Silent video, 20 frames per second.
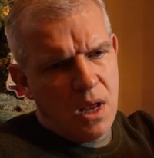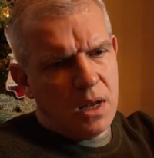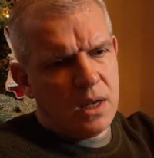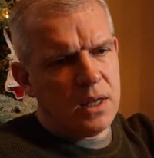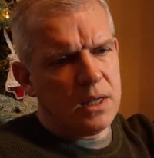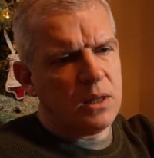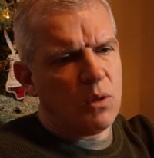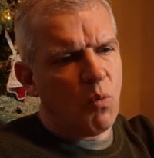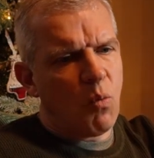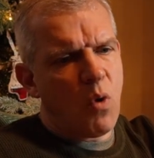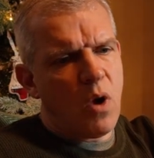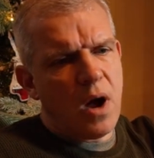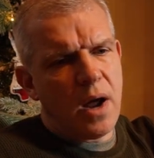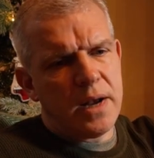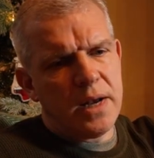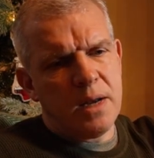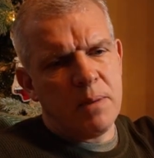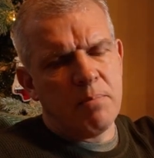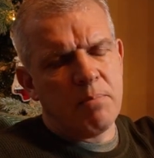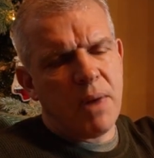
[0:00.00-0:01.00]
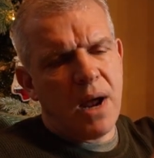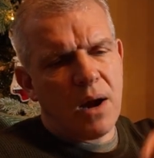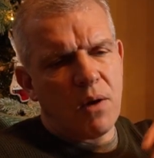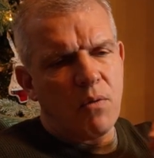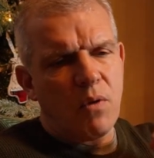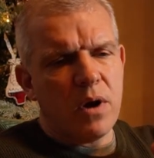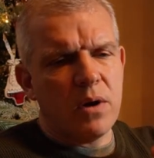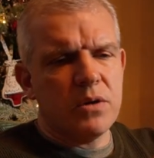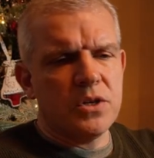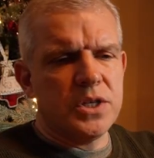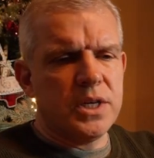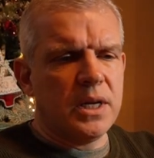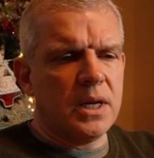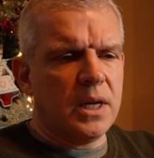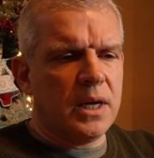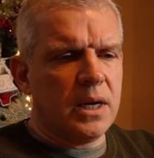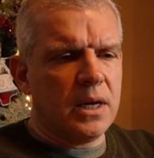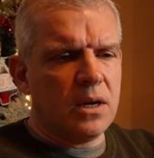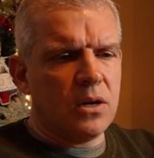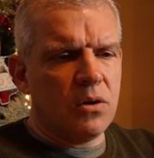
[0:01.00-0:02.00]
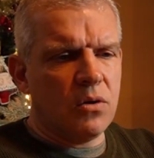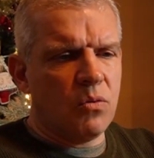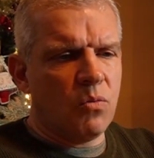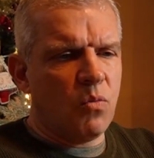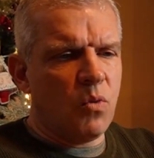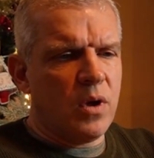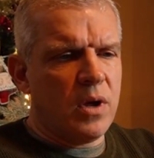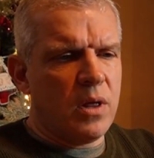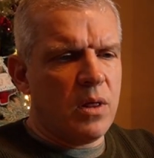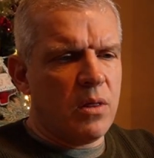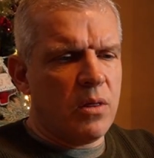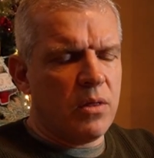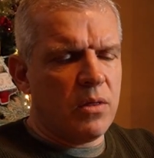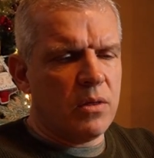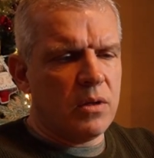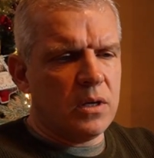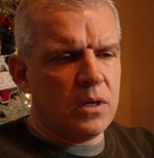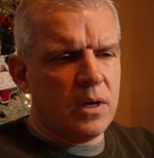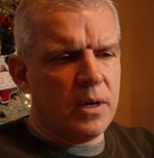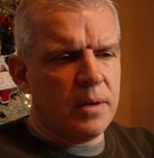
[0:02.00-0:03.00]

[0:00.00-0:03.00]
little winding back roads in Lincoln with